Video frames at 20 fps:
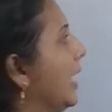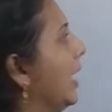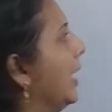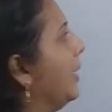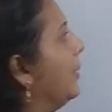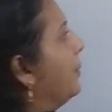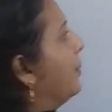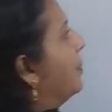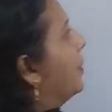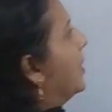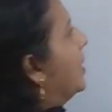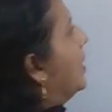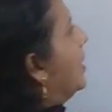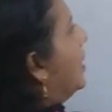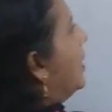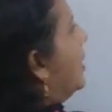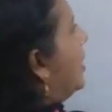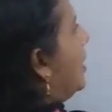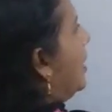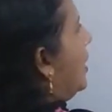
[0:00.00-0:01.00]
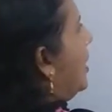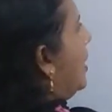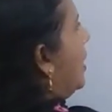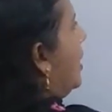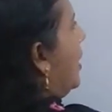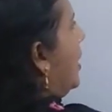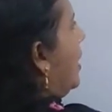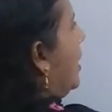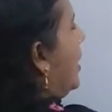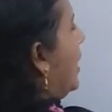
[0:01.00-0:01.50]
A.
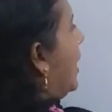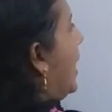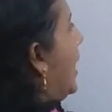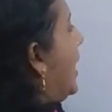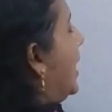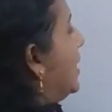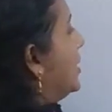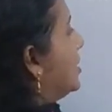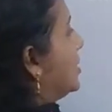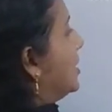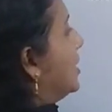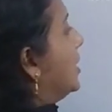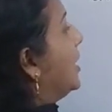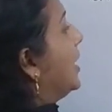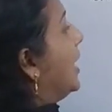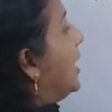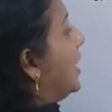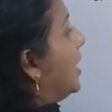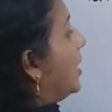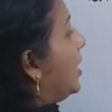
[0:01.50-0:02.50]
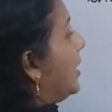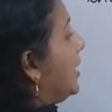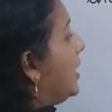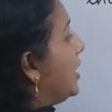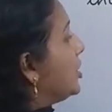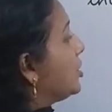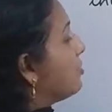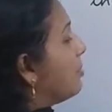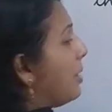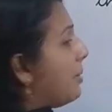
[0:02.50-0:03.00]
And
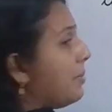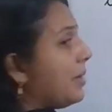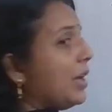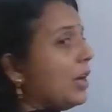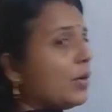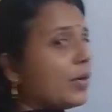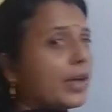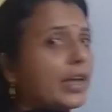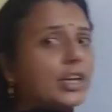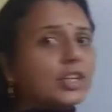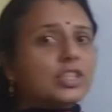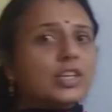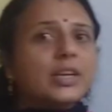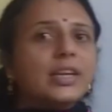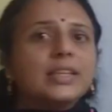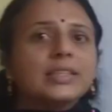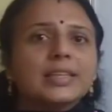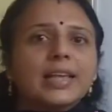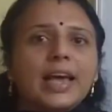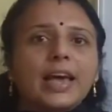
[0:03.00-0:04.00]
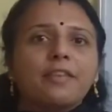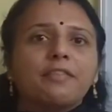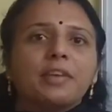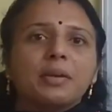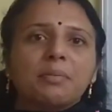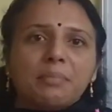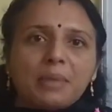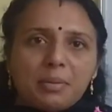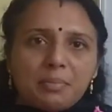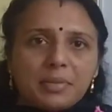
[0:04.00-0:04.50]
each memory location is
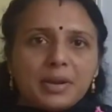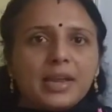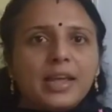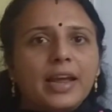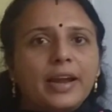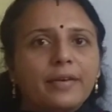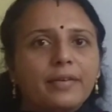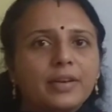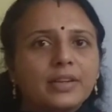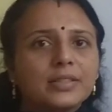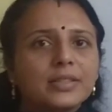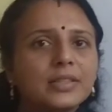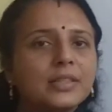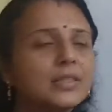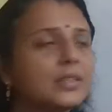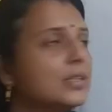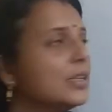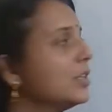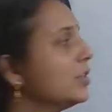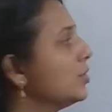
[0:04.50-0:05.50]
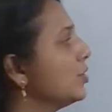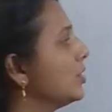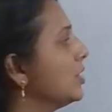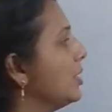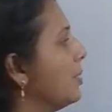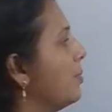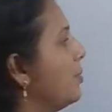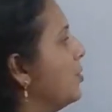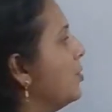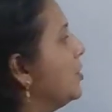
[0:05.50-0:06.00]
having memory addresses. So
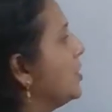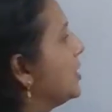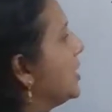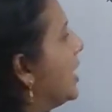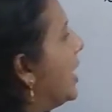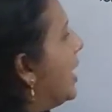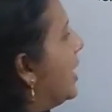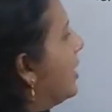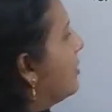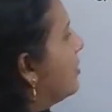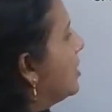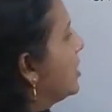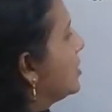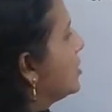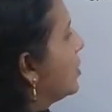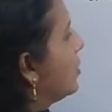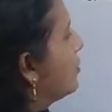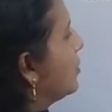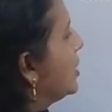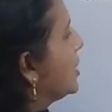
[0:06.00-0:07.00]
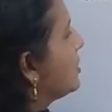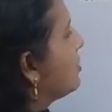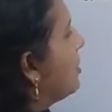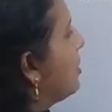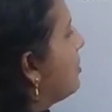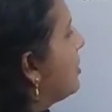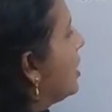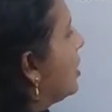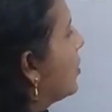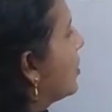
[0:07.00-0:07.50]
suppose the address of this
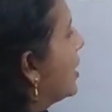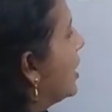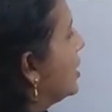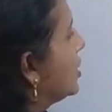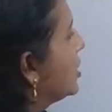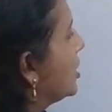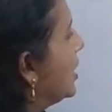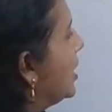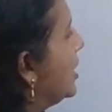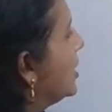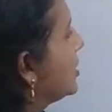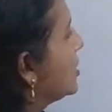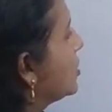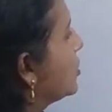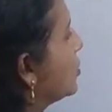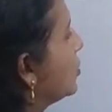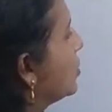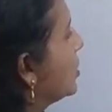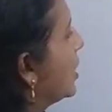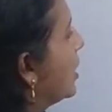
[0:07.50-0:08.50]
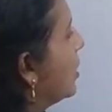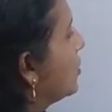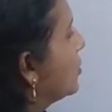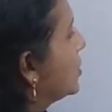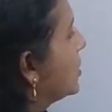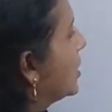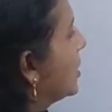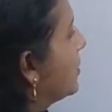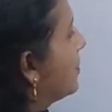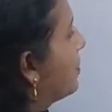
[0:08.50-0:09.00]
memory location is
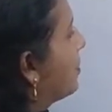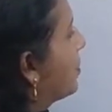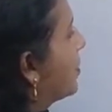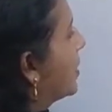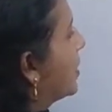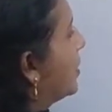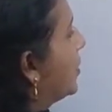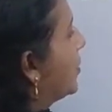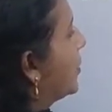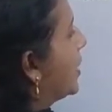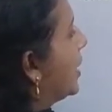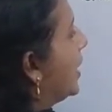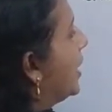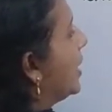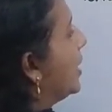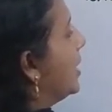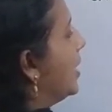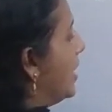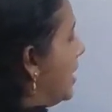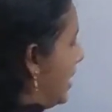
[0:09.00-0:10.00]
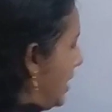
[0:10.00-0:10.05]
2000. Okay.